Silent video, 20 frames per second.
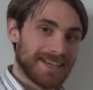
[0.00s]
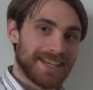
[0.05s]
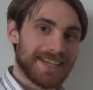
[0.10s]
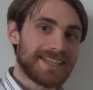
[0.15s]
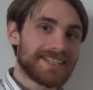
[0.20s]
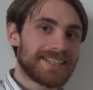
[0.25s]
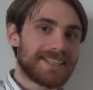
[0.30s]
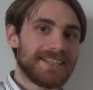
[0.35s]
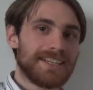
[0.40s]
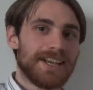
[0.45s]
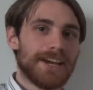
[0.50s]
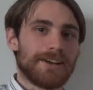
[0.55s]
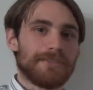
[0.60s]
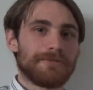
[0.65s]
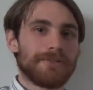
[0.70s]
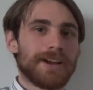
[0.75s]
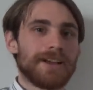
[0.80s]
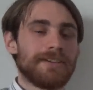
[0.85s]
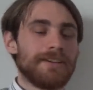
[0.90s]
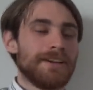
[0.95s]
Easily
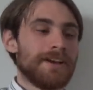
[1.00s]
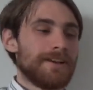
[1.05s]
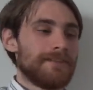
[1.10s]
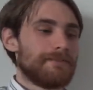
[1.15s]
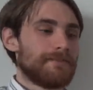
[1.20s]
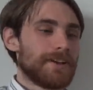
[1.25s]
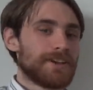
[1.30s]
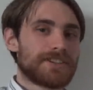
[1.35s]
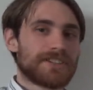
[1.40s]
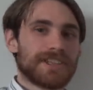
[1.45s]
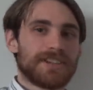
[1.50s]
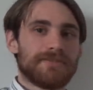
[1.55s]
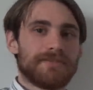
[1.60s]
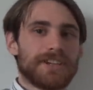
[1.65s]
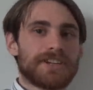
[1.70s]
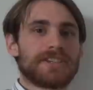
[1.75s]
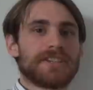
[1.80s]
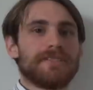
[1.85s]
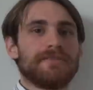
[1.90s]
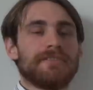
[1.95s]
enough, right? Fetch land,
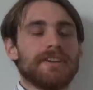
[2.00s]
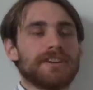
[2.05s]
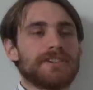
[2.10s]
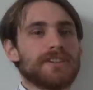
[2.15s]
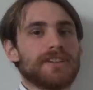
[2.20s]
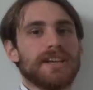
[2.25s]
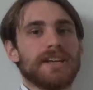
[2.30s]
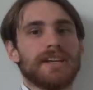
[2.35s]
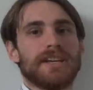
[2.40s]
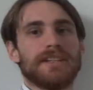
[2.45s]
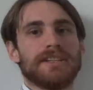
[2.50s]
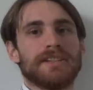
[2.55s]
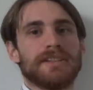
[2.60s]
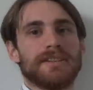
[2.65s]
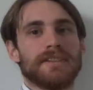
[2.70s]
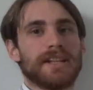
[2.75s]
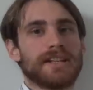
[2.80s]
fetch land, fetch land.